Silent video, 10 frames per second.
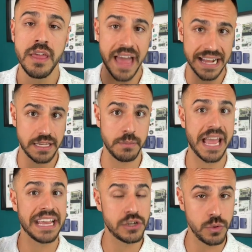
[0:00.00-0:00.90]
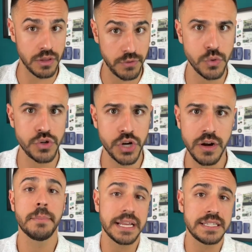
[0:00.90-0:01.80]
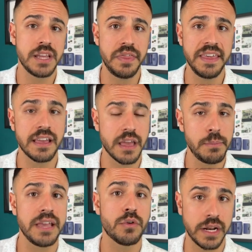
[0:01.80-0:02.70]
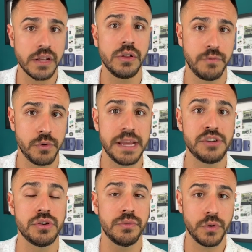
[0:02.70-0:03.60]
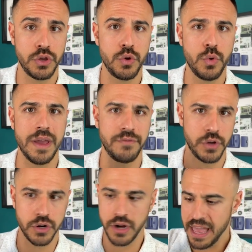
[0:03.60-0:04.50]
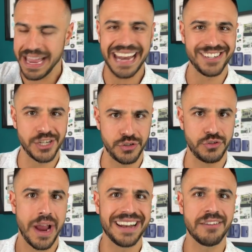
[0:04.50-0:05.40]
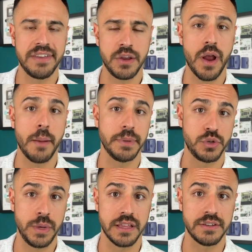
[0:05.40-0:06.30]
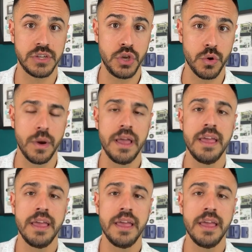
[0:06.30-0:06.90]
That's something I could do in the future, but I still think it could be critical information for you if you're kind of just trying to figure out between the two.